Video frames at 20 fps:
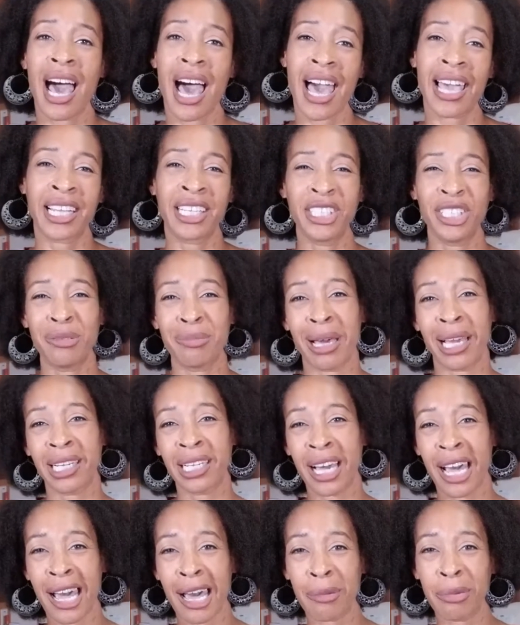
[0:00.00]
I can do my
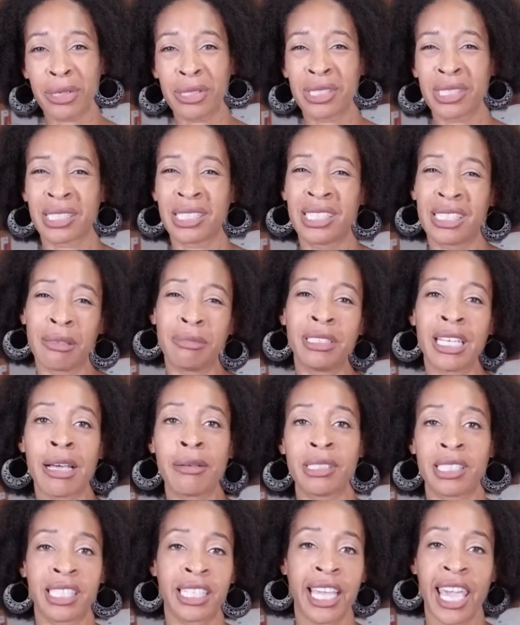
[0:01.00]
cobblers and
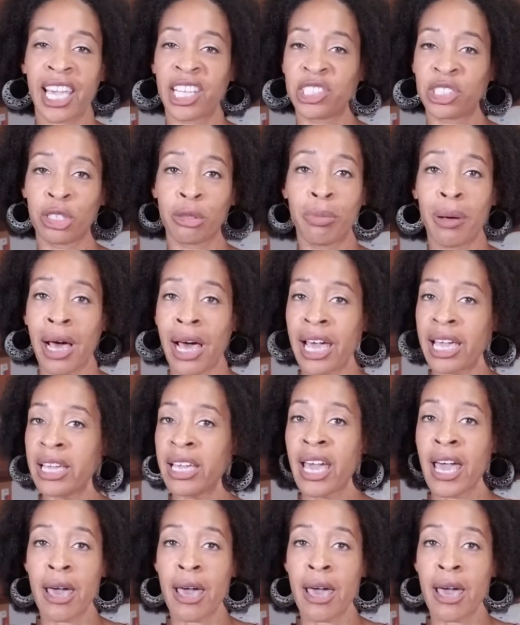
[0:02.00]
sometimes an occasional pie,